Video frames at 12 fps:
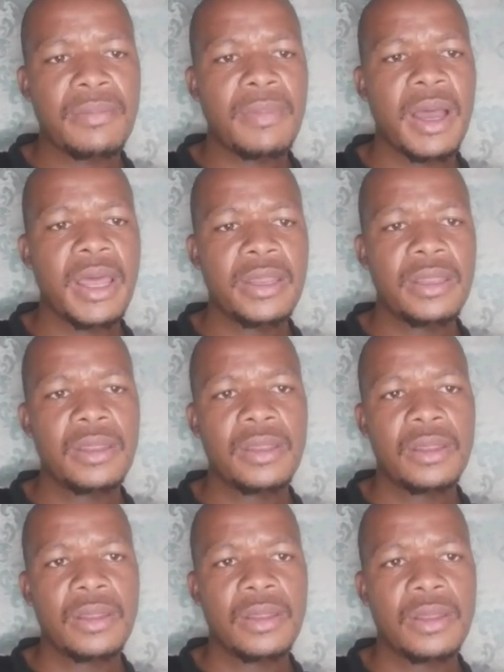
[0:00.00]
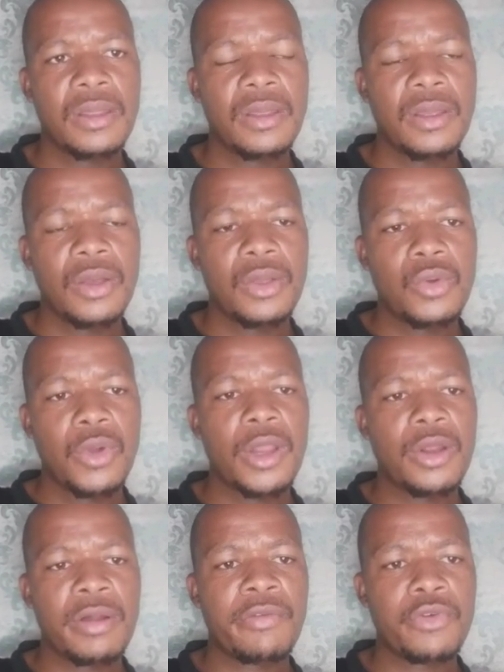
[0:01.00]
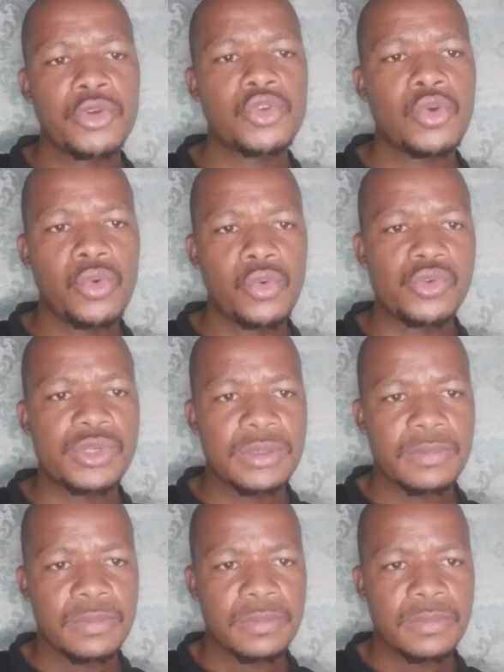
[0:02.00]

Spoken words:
money you cannot afford to lose.